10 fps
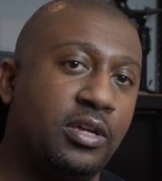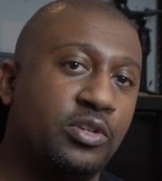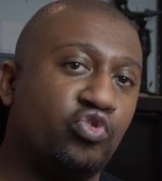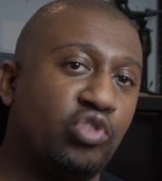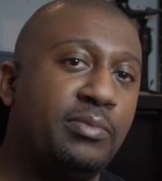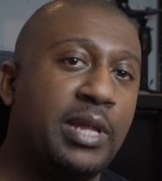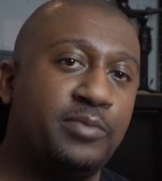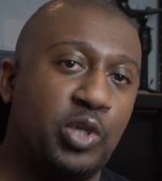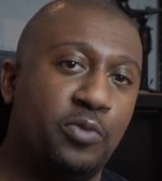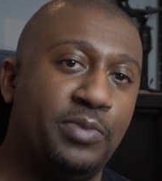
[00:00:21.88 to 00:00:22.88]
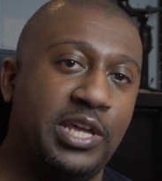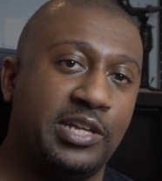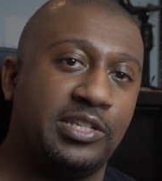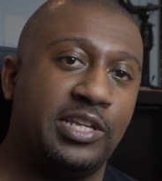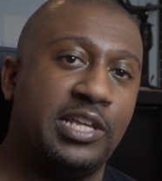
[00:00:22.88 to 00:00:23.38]
Streamlabs
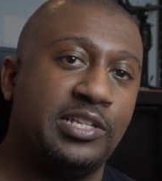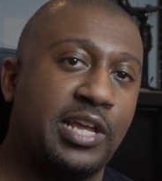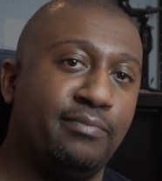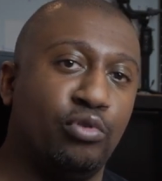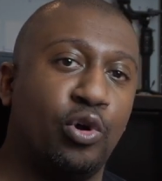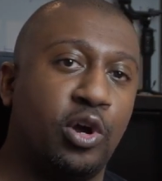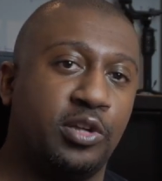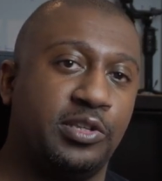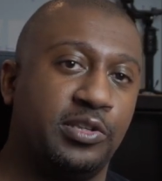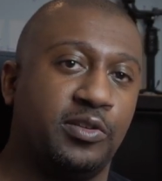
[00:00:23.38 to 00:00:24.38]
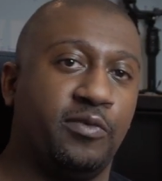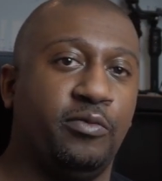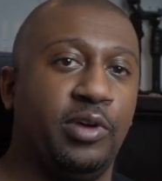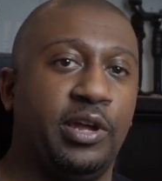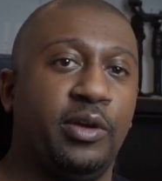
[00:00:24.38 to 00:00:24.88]
OBS is a broadcasting
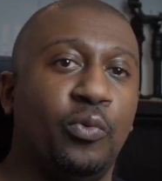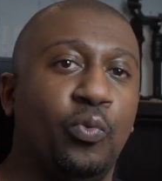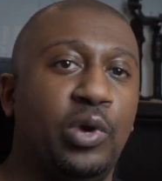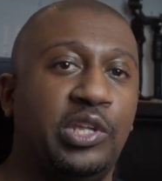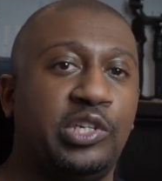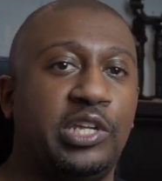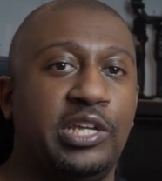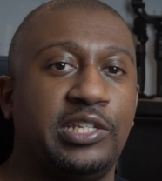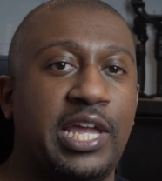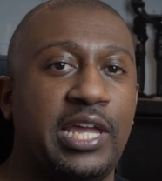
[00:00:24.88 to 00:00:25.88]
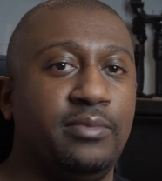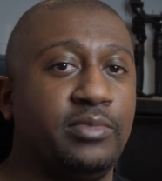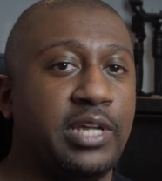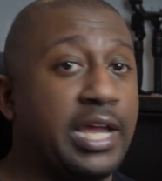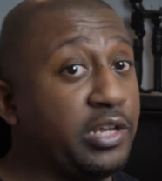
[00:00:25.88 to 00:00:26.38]
software which is
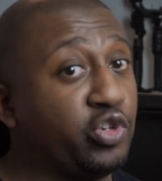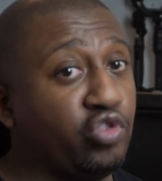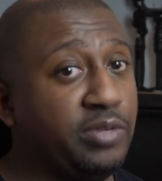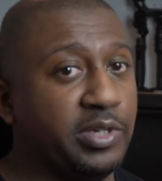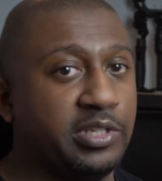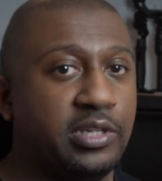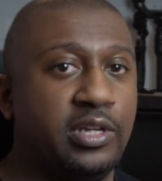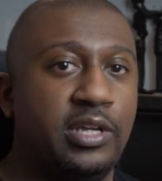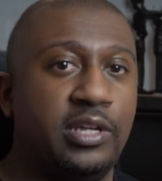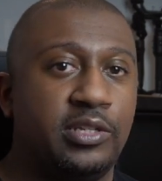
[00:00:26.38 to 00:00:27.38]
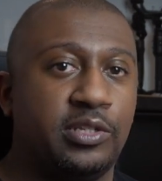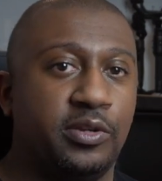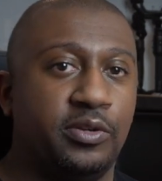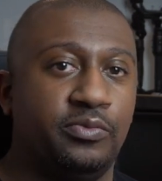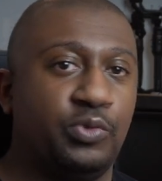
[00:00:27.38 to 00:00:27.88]
aimed at streamers.
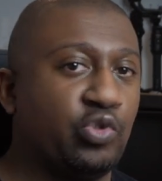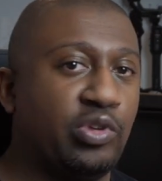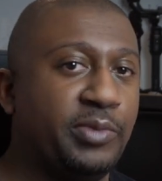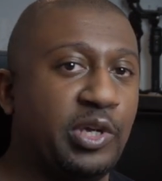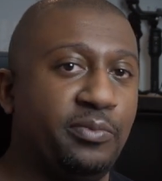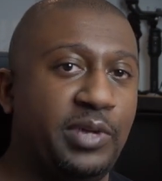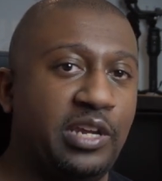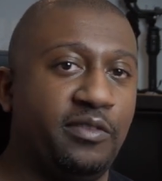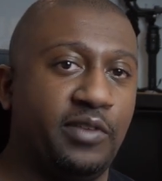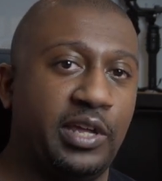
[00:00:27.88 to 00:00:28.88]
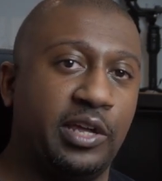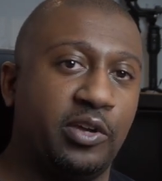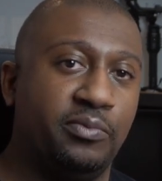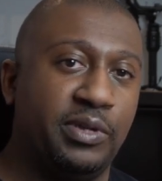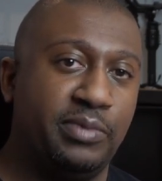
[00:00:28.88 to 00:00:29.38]
So streaming could be anything. It
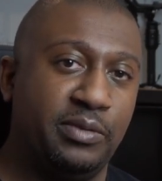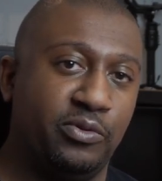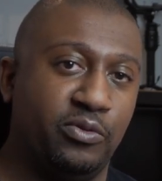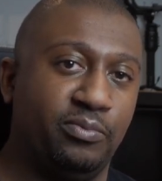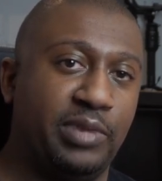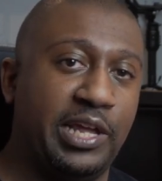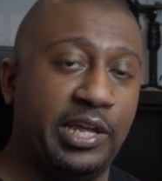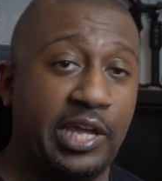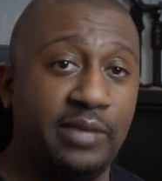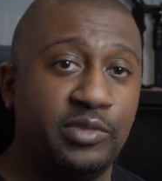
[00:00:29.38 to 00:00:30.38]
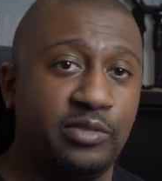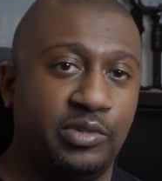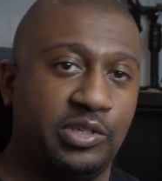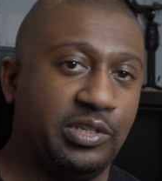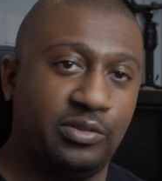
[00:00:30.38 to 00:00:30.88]
could be people playing games,
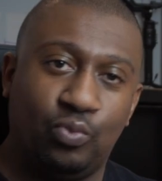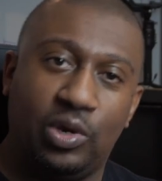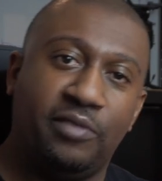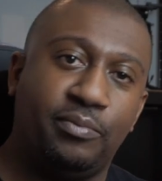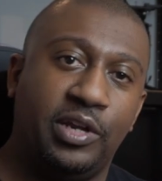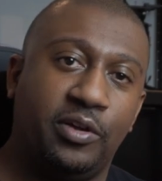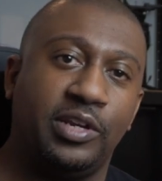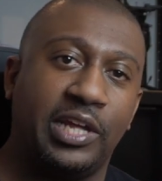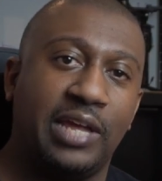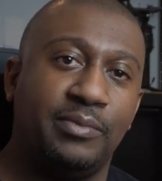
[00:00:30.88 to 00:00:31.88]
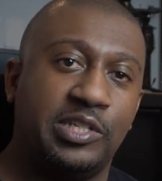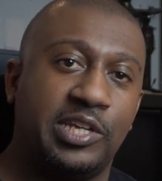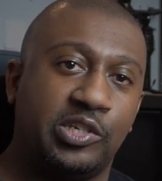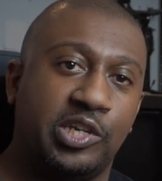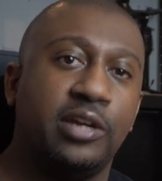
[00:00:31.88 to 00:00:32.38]
which is why I put it on the gaming
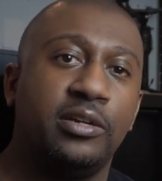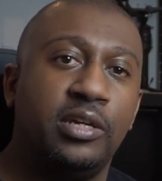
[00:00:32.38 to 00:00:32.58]
tech chat.